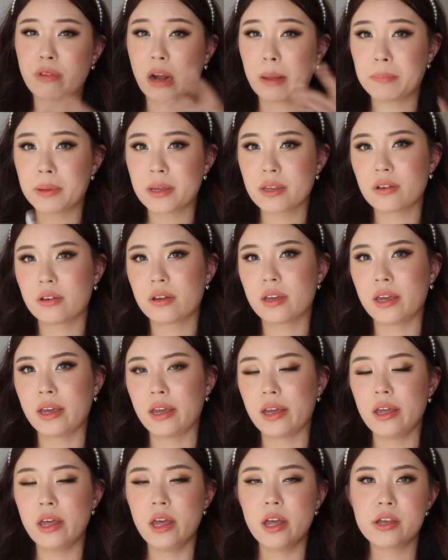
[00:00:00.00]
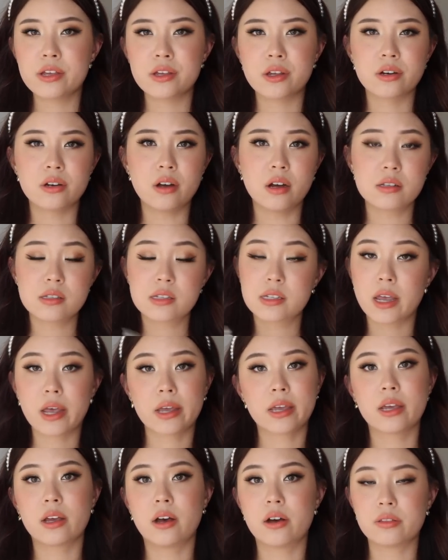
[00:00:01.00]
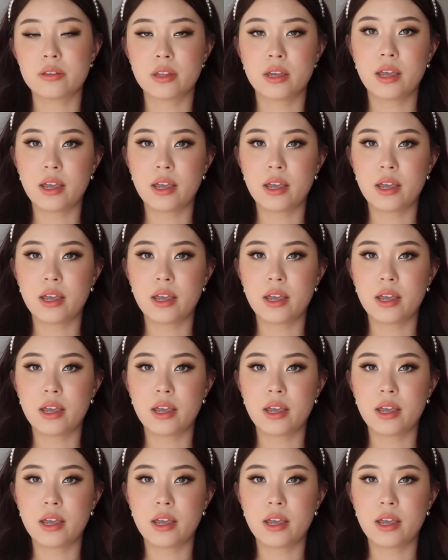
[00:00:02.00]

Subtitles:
wrapping your hair. You're not tugging on the